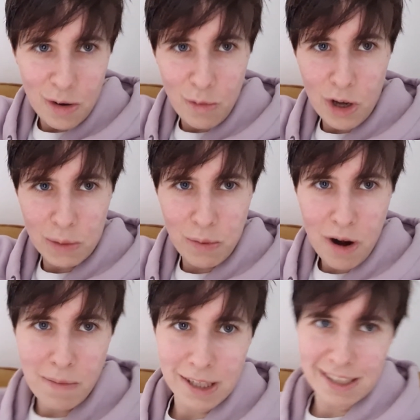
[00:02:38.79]
was
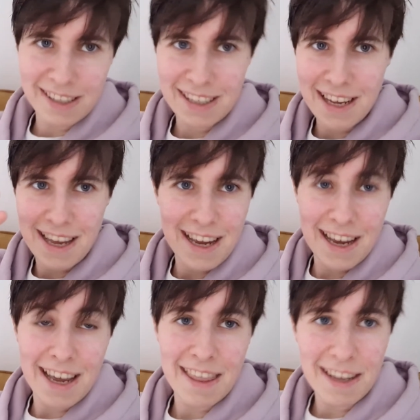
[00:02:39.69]
promised
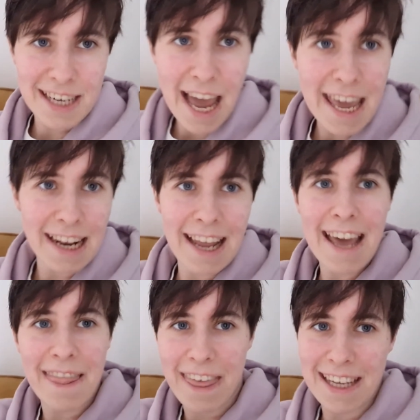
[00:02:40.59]
in the title,
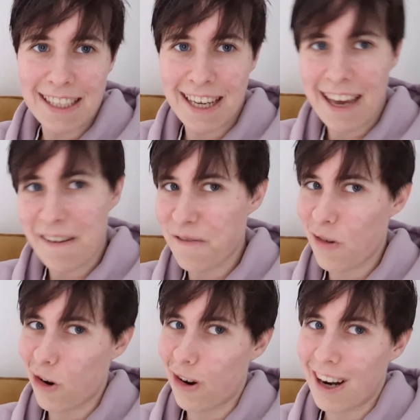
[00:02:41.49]
and thanks again
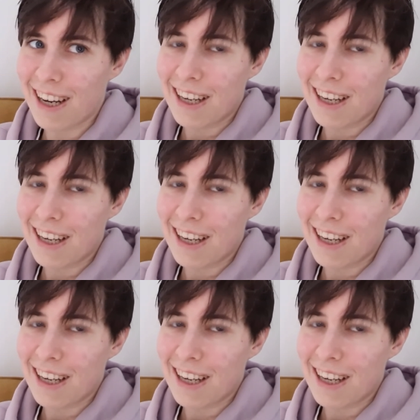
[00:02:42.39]
for